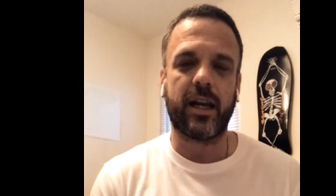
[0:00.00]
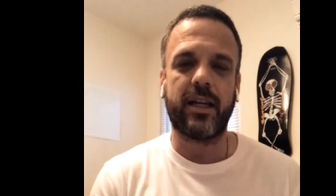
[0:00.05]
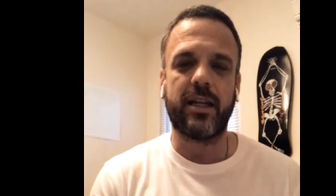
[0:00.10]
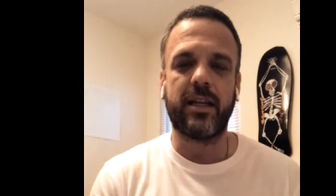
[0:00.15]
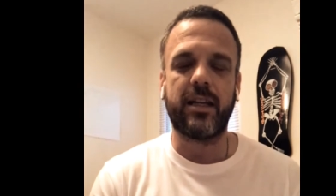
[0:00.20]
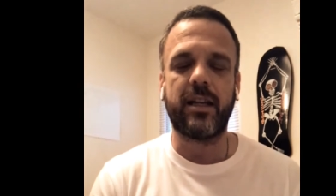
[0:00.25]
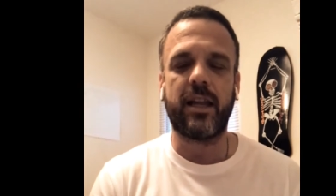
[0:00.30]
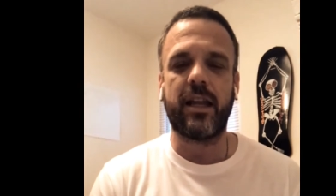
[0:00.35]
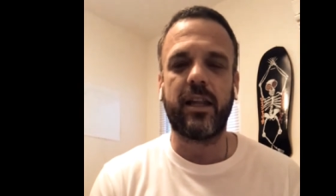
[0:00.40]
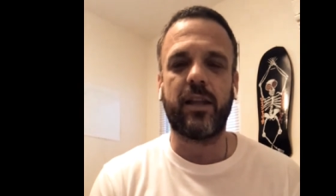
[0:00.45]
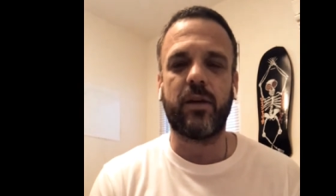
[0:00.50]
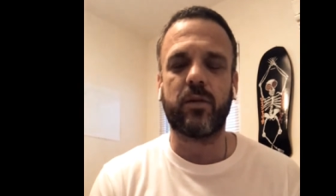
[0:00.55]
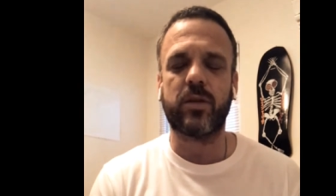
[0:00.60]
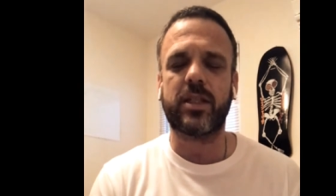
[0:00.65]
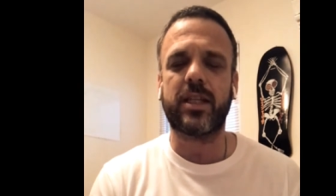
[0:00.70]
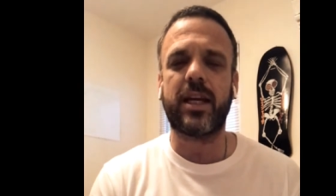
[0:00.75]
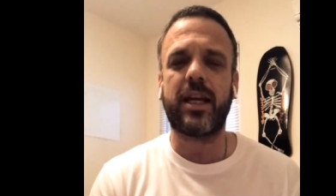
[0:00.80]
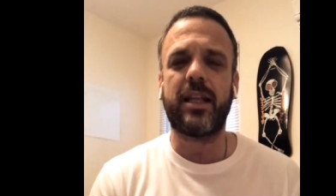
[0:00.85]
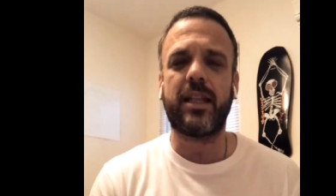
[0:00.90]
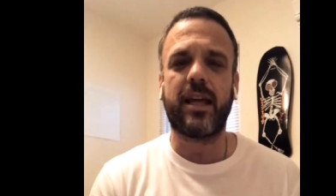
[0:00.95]
and they were
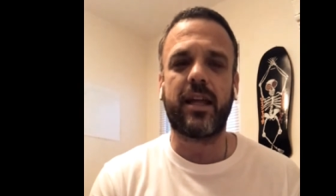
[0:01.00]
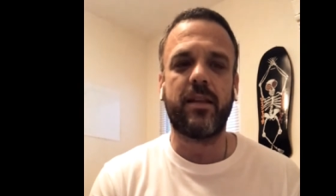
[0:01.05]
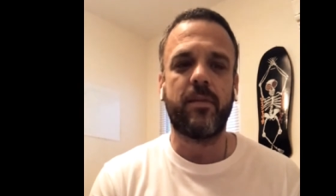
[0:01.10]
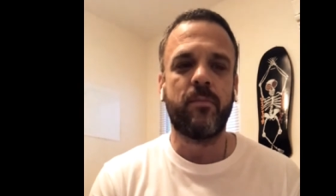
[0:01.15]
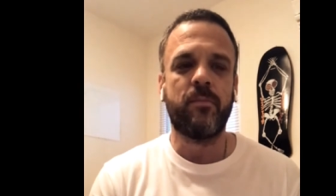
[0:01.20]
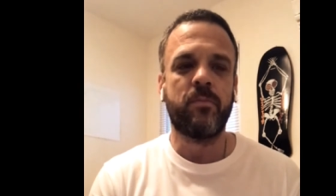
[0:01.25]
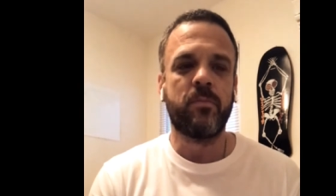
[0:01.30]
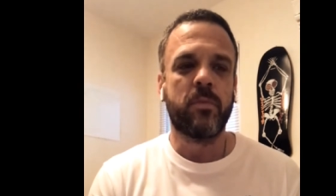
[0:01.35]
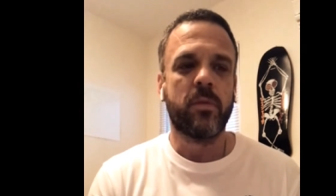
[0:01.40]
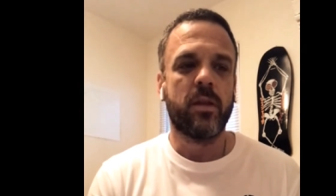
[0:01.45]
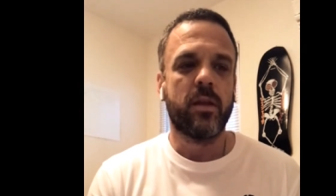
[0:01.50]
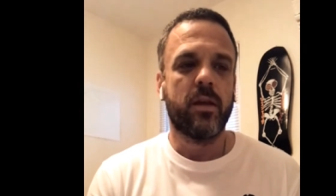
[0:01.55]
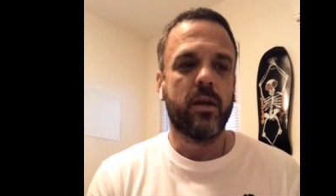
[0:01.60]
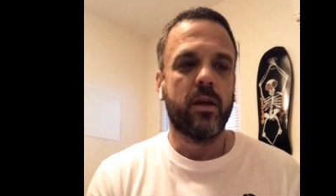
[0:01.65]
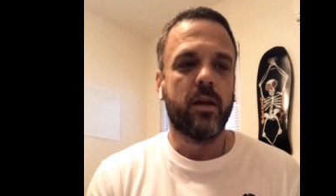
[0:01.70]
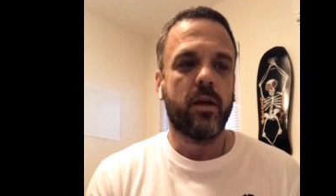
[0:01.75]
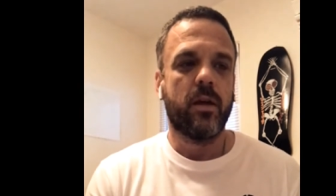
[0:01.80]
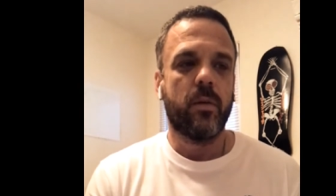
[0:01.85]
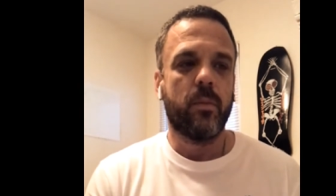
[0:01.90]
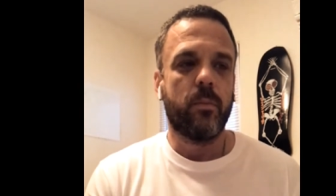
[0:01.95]
saying that
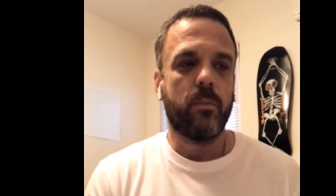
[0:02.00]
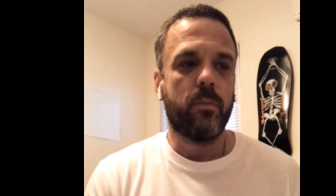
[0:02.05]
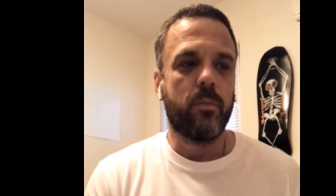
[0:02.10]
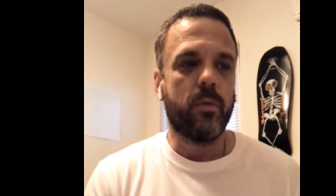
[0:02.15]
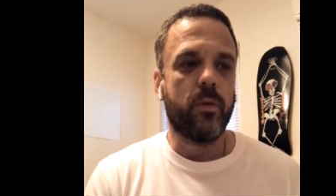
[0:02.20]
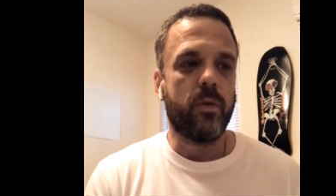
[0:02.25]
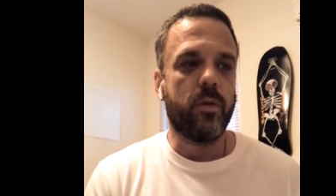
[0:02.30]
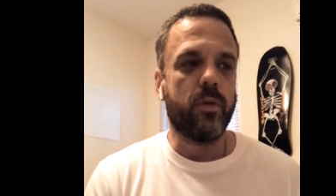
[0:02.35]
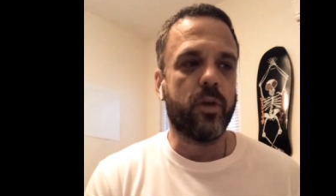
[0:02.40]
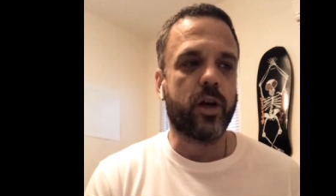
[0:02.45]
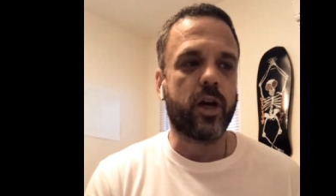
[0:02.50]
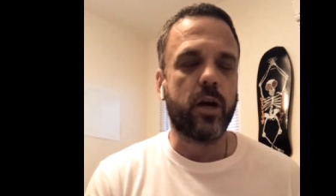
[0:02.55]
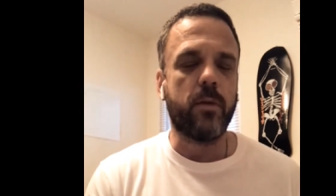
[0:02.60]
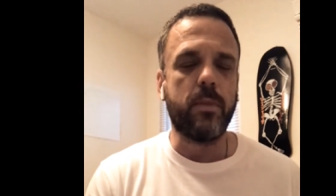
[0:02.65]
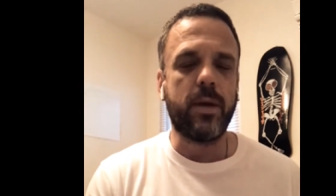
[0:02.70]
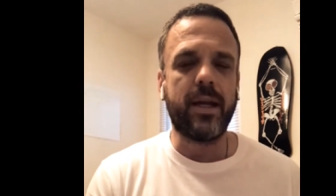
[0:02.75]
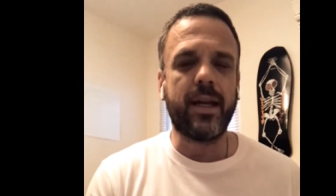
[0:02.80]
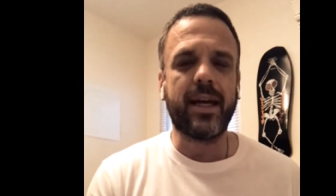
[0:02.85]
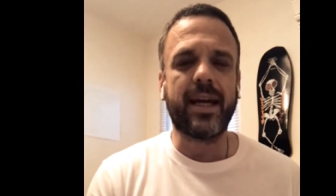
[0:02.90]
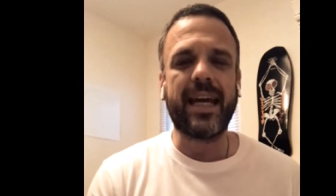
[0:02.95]
the
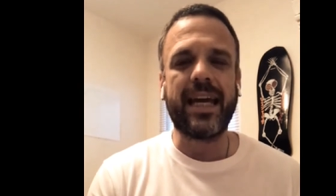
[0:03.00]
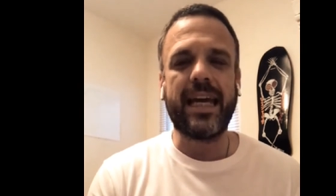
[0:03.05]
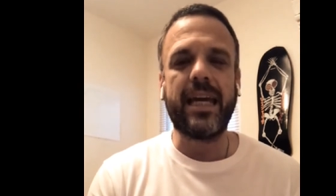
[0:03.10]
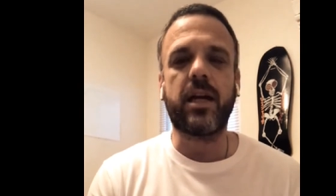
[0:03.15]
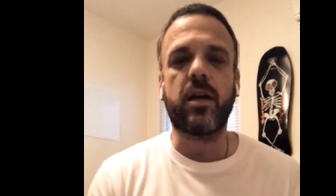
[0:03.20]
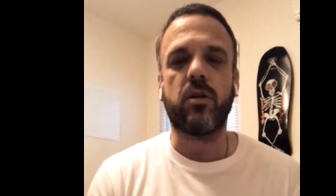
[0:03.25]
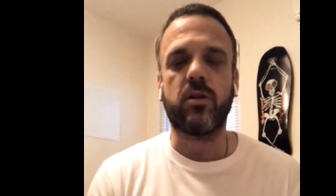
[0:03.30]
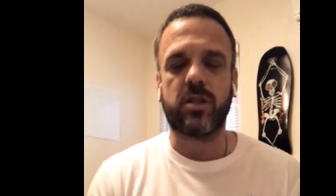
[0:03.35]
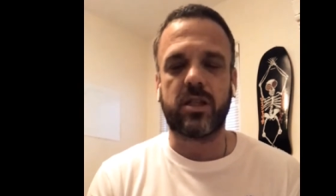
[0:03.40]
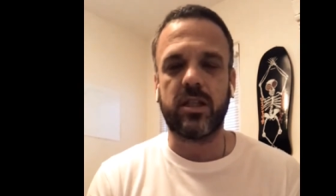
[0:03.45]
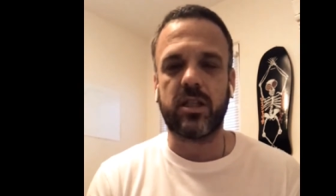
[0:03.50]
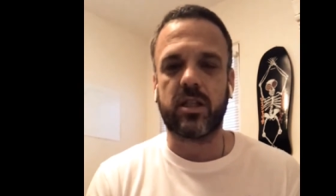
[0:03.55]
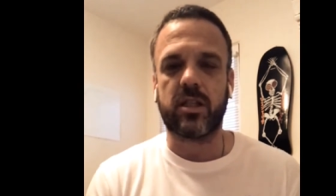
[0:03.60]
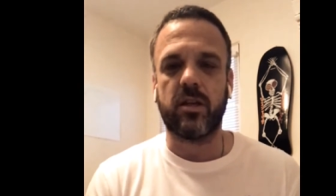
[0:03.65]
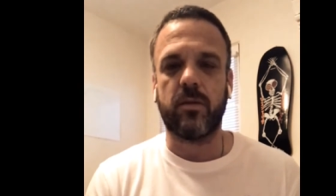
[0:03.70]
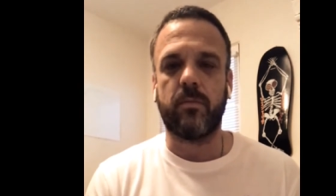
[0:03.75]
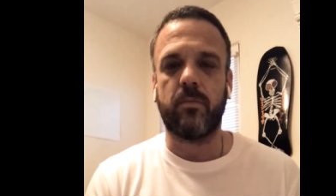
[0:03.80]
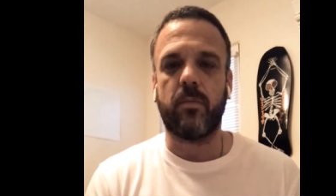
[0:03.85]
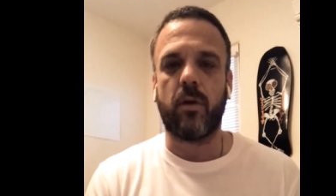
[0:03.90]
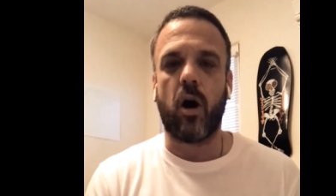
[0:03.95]
comedic
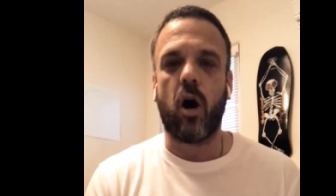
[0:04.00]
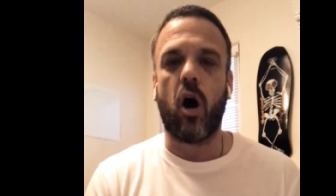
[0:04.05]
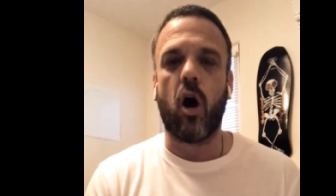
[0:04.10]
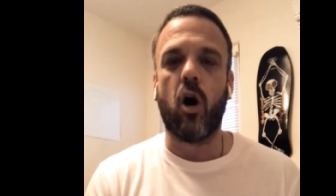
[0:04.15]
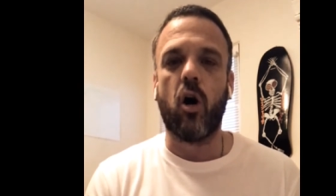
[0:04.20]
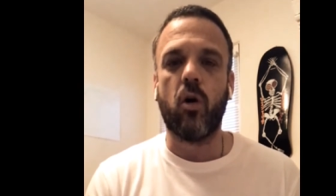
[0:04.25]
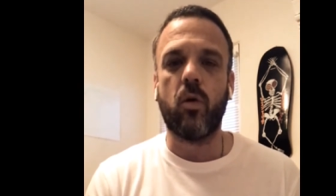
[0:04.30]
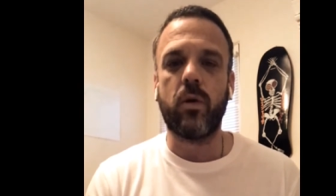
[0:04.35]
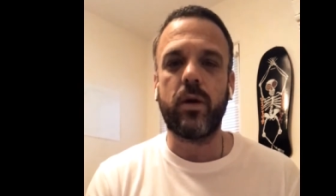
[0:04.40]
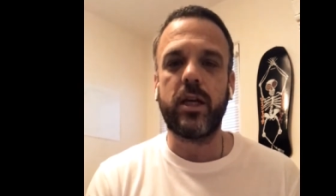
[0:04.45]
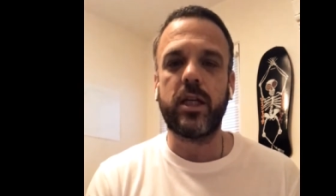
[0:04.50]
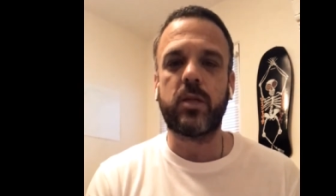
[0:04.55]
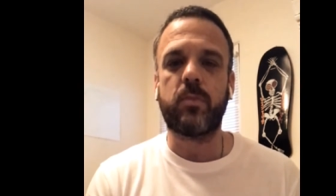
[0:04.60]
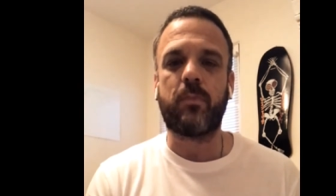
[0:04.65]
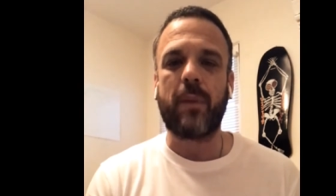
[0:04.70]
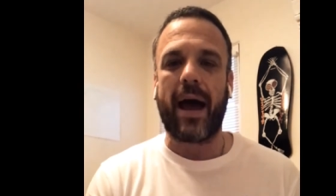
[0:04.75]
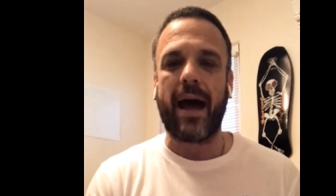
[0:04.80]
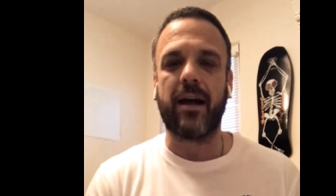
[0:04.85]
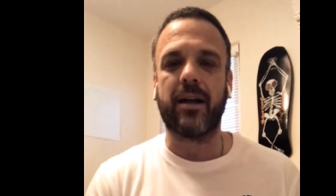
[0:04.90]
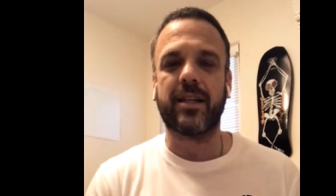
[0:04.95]
ecosystem always
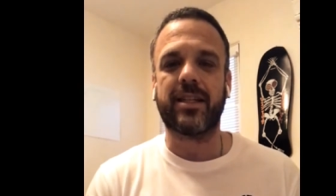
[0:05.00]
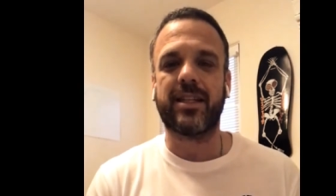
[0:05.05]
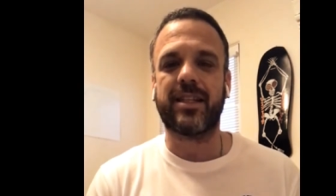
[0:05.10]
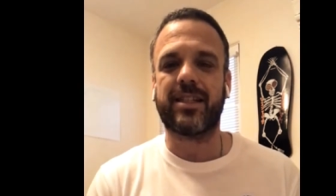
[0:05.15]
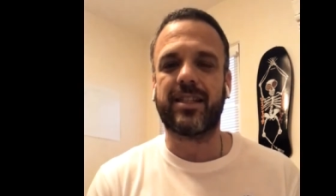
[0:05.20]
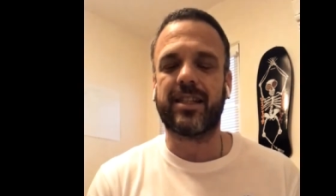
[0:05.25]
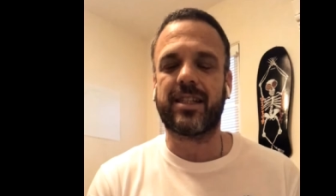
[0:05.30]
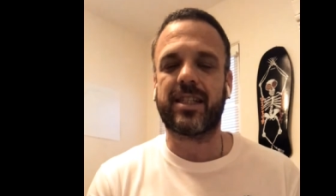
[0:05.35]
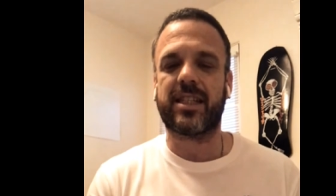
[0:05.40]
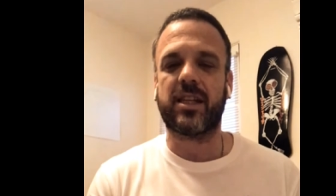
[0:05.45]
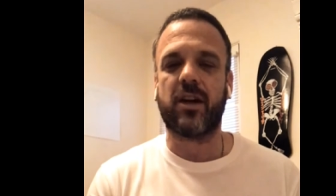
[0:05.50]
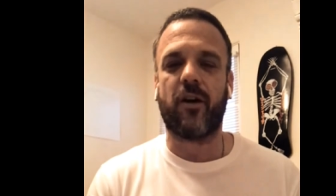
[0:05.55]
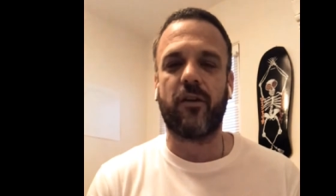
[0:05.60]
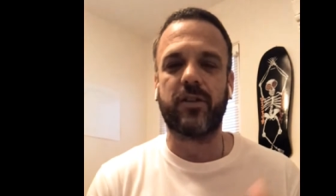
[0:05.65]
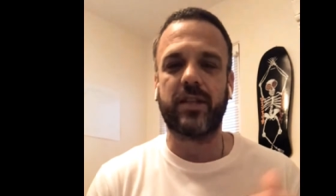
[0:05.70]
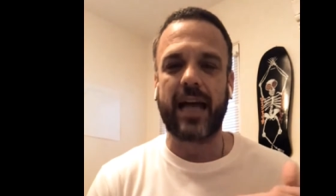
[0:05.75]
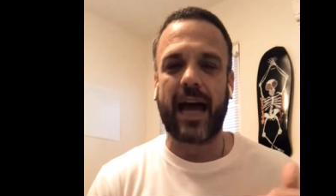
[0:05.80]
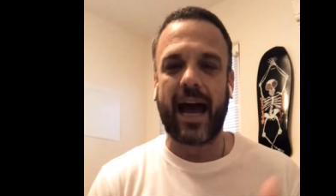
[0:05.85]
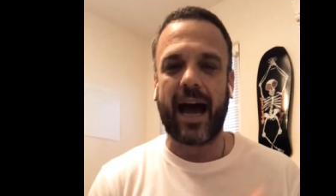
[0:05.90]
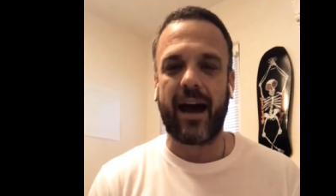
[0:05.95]
balances
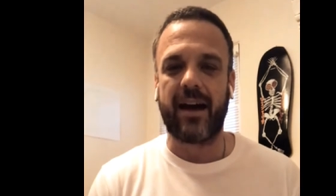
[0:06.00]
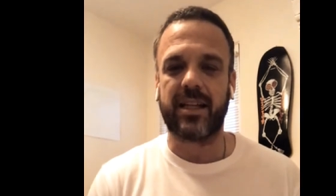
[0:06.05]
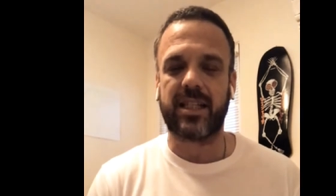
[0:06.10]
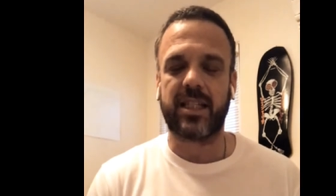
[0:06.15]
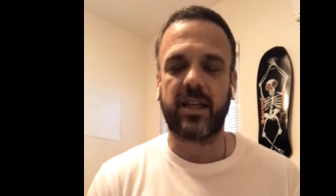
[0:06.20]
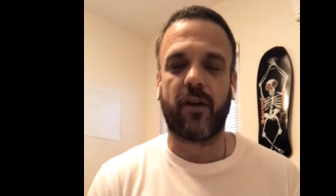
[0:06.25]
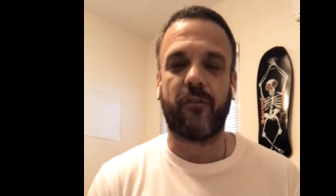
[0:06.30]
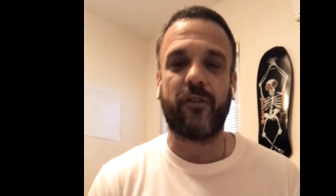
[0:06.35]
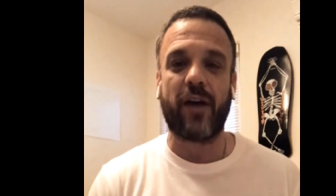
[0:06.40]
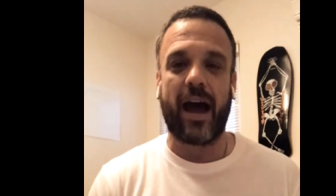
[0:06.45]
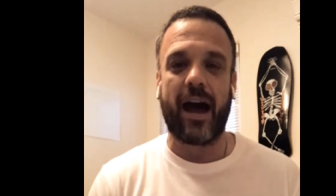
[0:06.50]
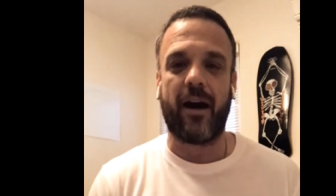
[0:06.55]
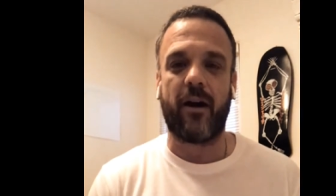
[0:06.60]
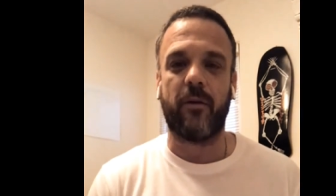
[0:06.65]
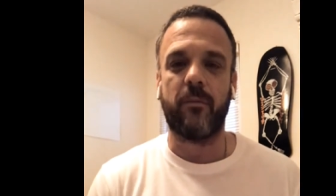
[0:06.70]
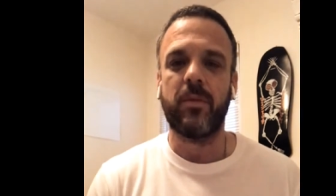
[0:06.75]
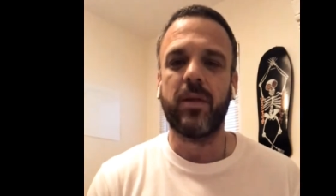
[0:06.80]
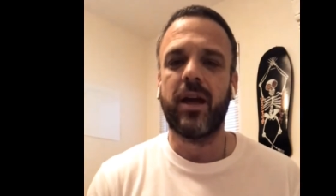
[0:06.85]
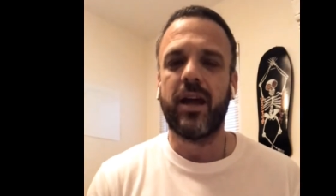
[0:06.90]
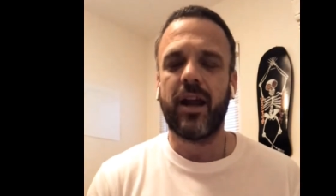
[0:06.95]
itself
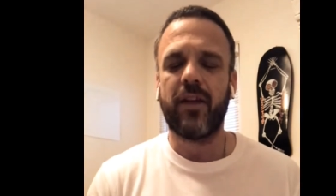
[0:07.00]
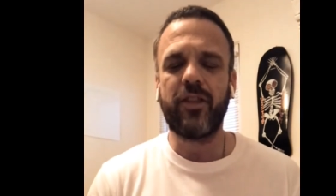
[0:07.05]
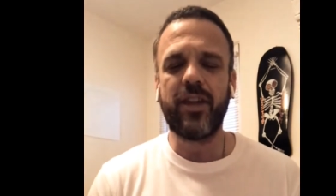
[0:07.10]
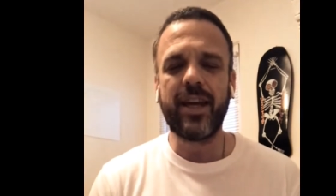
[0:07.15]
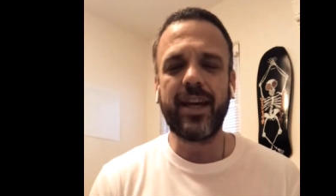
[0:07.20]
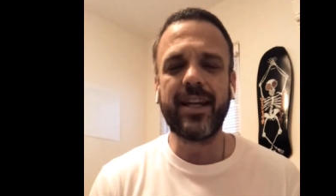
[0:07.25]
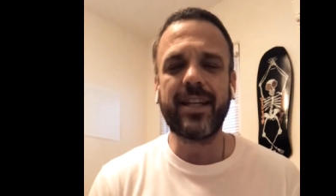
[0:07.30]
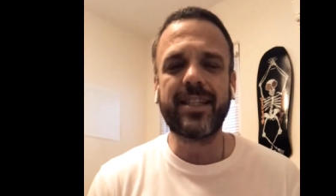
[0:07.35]
out. I think